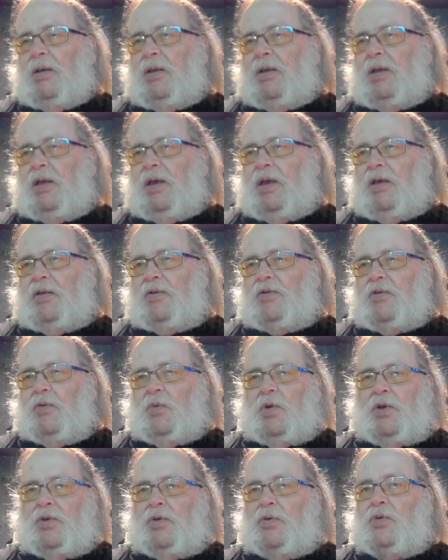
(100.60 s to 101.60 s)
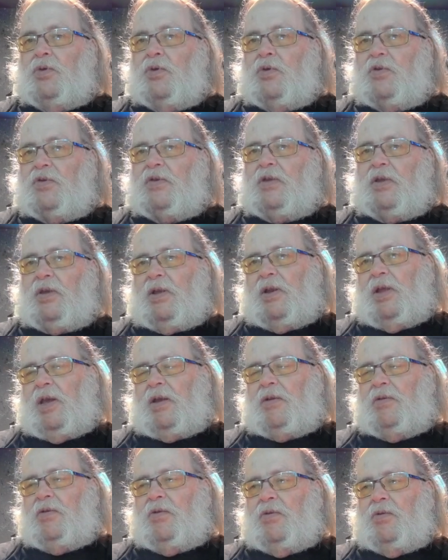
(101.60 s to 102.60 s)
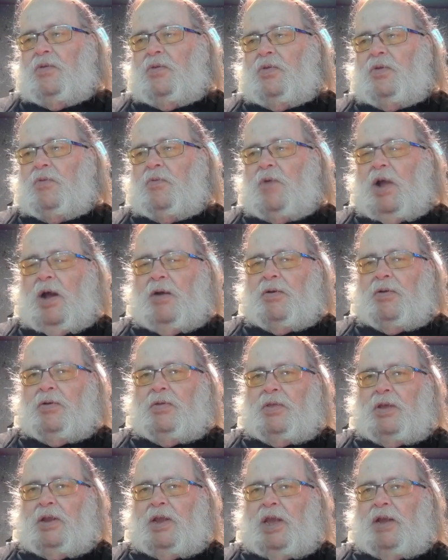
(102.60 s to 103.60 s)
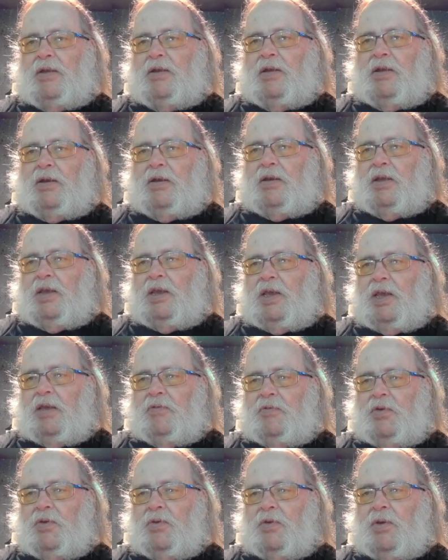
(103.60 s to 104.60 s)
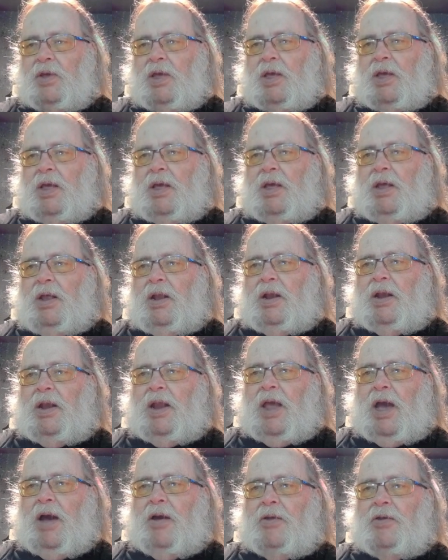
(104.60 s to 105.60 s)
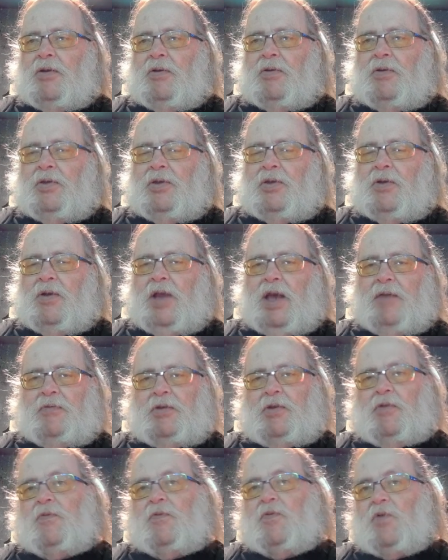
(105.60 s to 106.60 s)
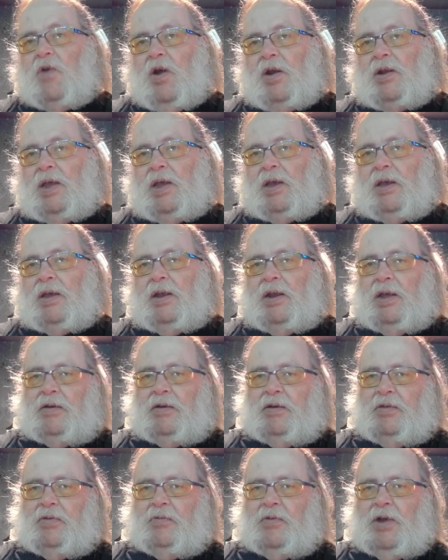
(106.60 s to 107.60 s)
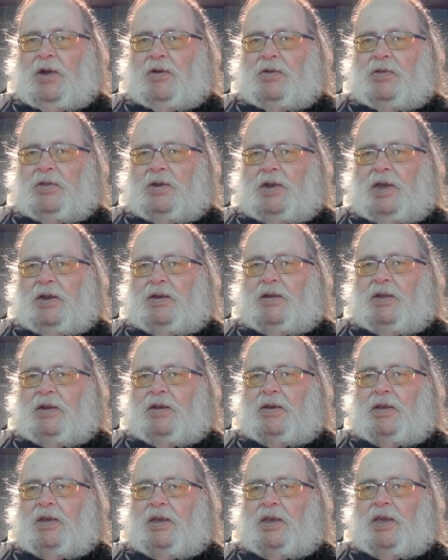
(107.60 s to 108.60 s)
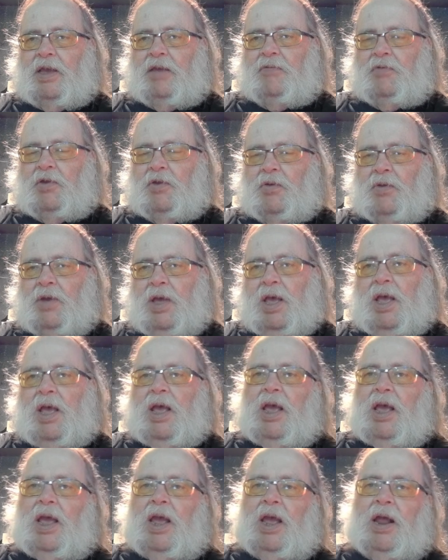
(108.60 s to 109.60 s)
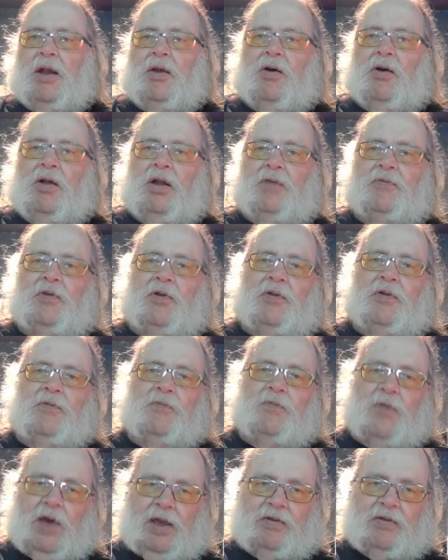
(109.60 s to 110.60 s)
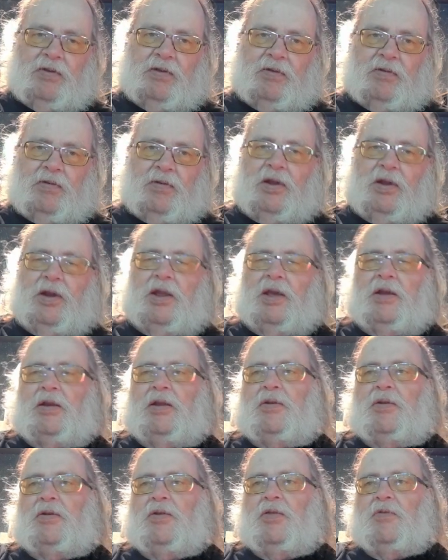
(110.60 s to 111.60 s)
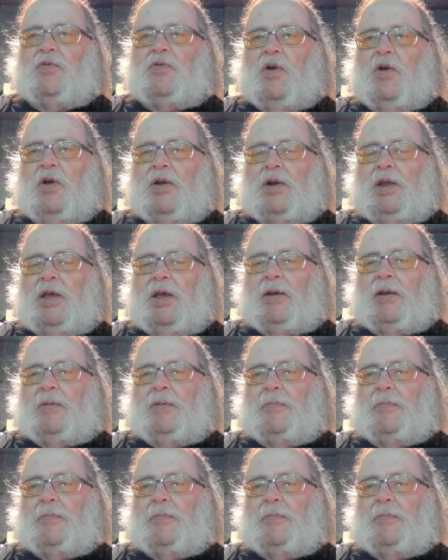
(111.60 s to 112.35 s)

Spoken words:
Okay, so where you used to connect to the router that AT&T gave you, now you're having your FrogNet connect to the router that AT&T gave you, and all of your devices are connecting to the FrogNet.